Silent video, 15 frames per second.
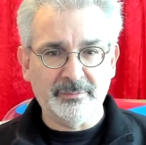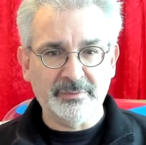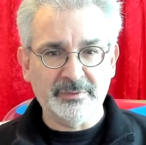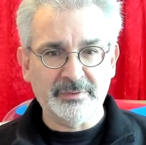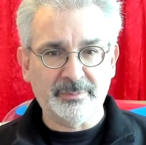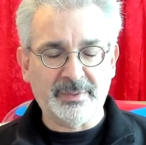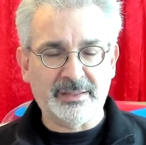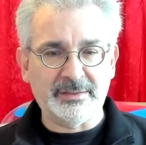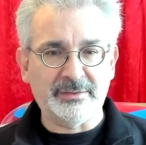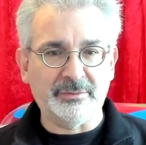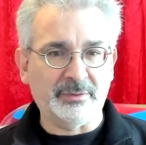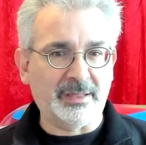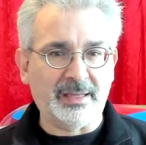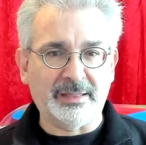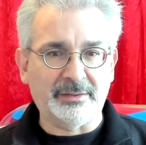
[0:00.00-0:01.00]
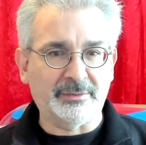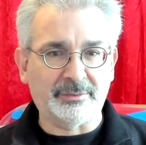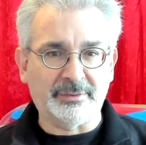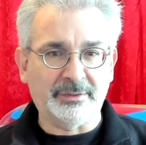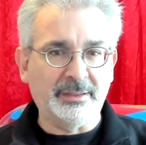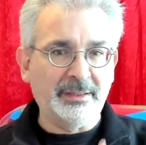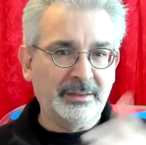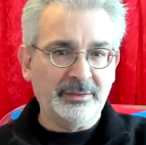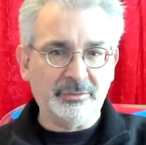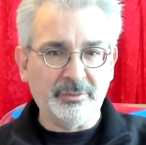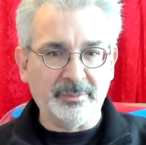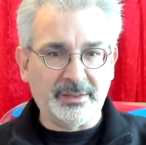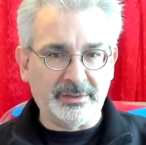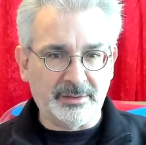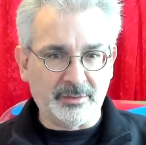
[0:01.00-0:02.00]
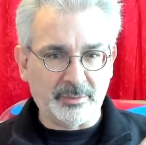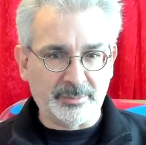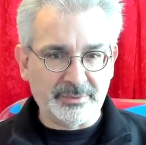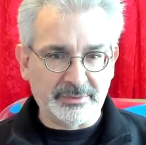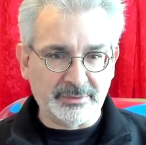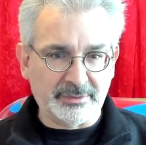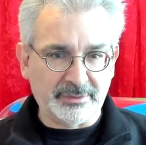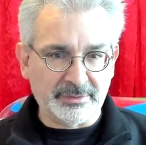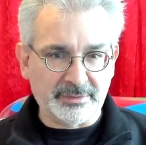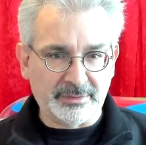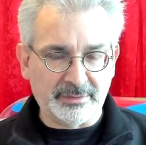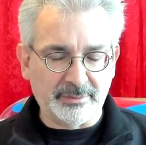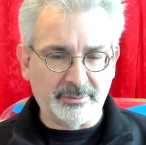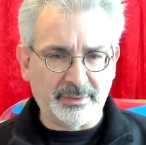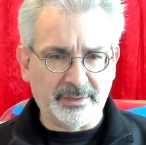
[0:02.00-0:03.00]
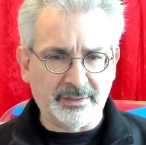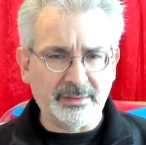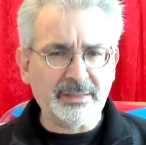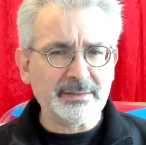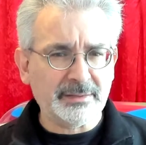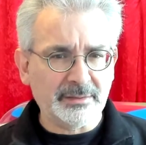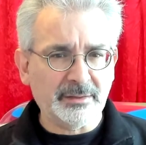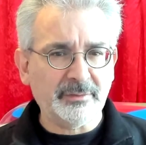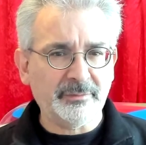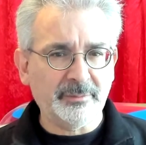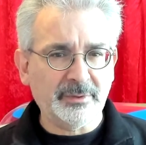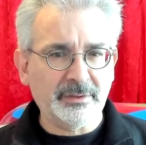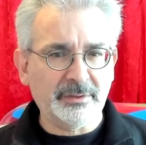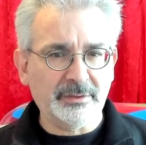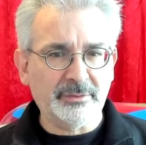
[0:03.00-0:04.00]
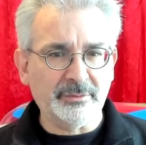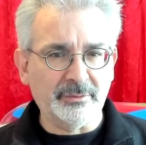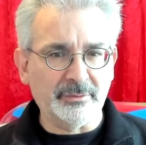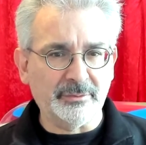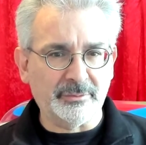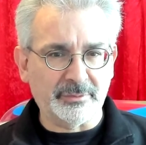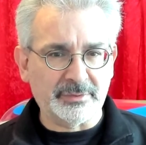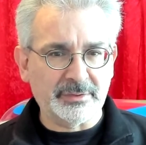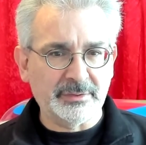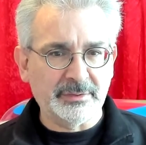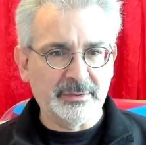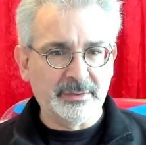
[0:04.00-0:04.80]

space to land or too many obstacles in the way. And that's a lot of money to lose.